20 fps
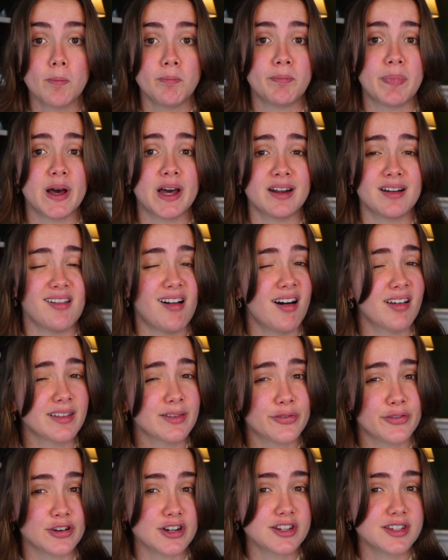But on the
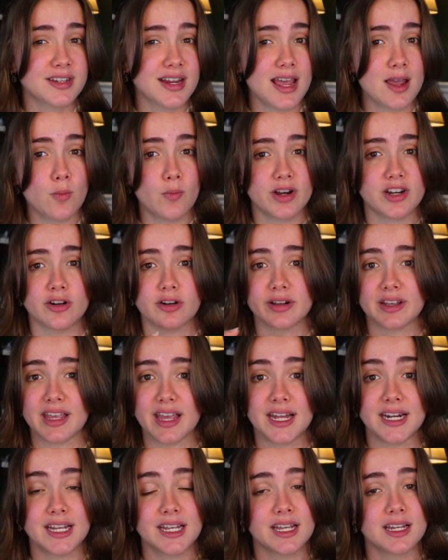first day when you're
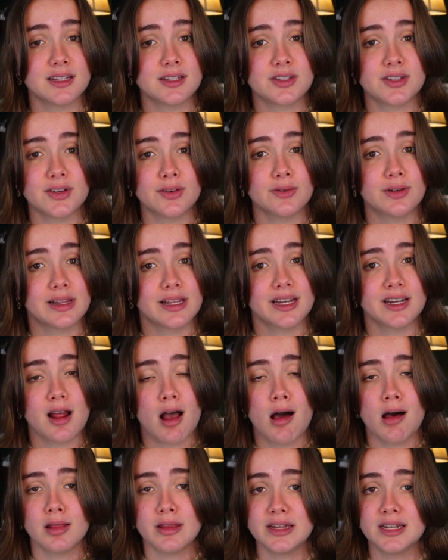getting into Glen
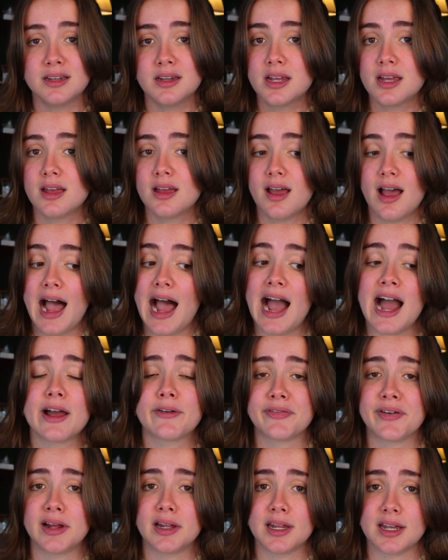Aulin, I
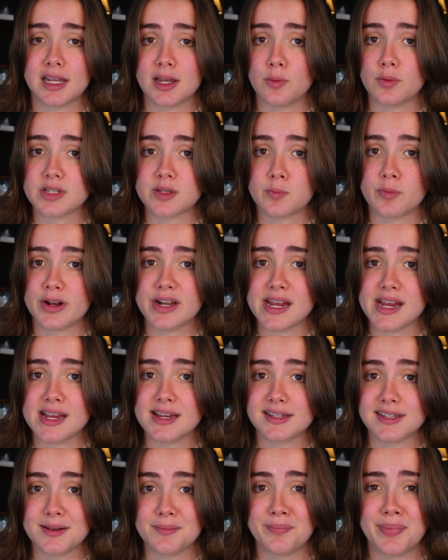felt like it was pretty
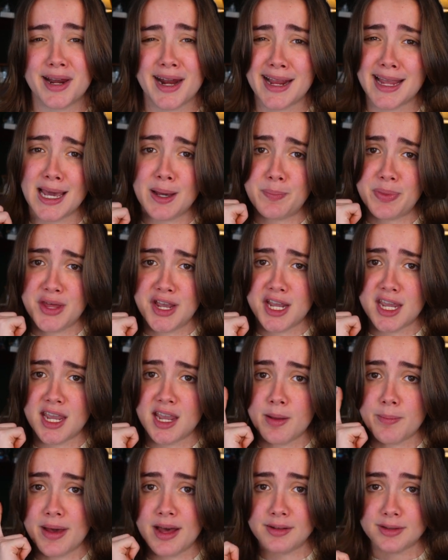easy, but I kept
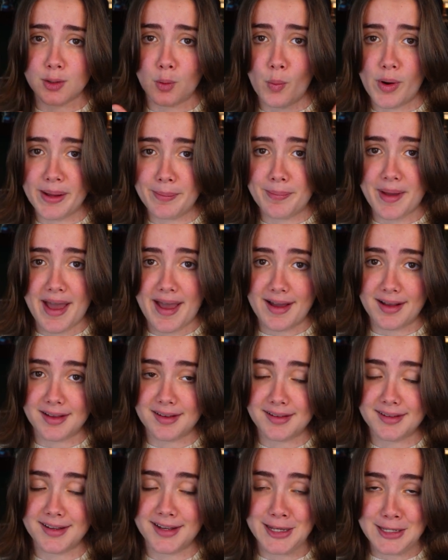thinking about the way
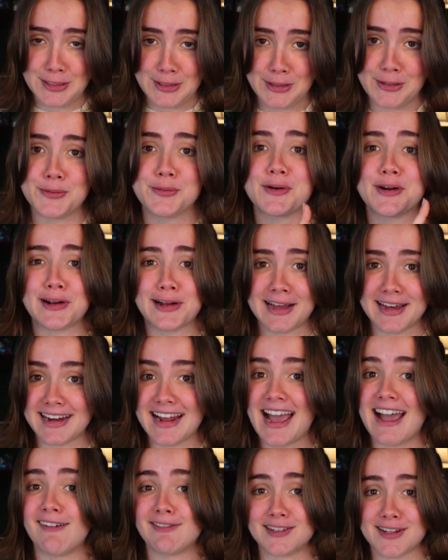back because you were gonna
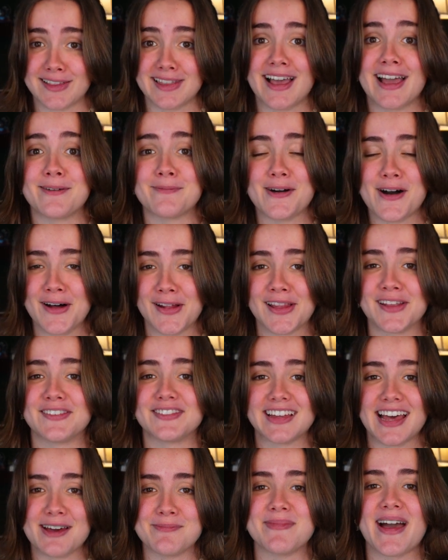have to climb all of
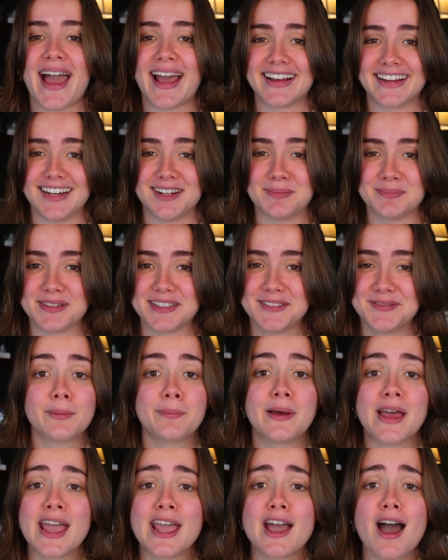that back up. The
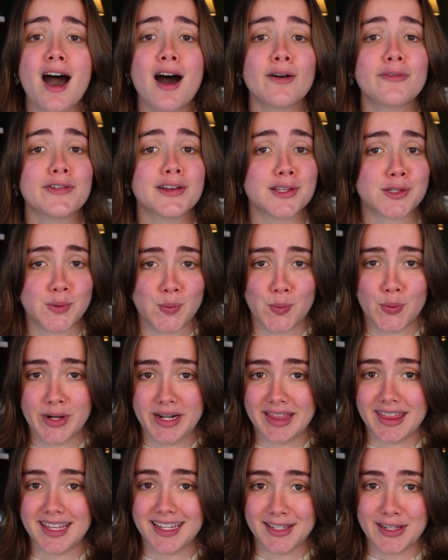payoff is
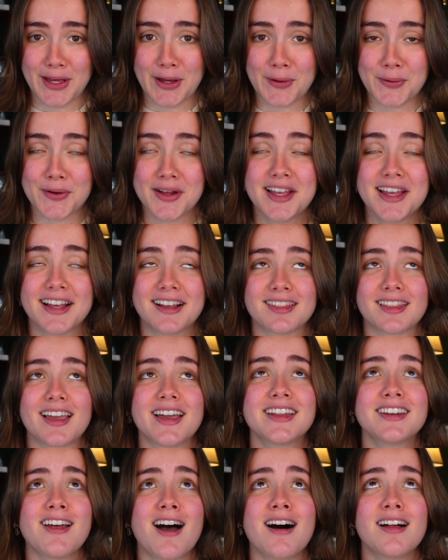worth it though.
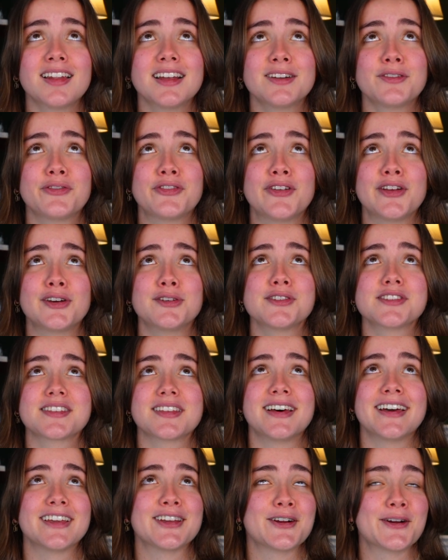Glen Aulin feels
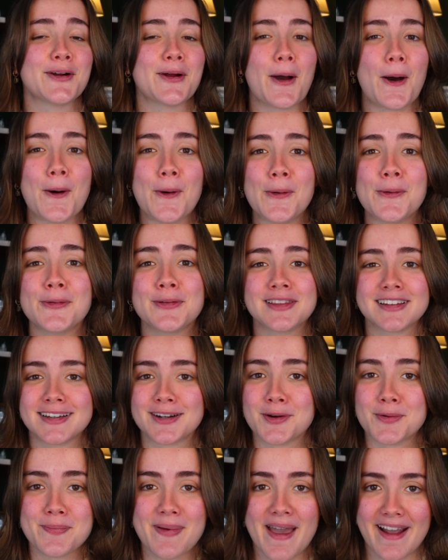like your own
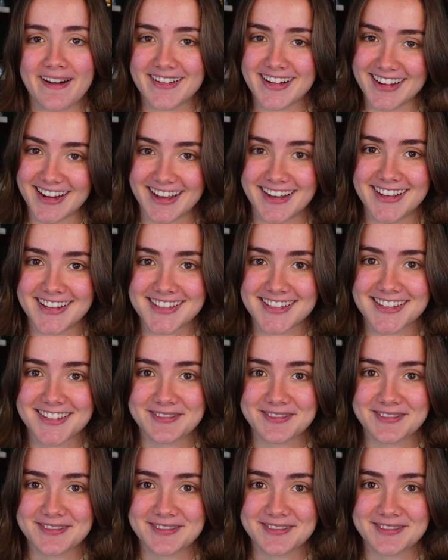little paradise.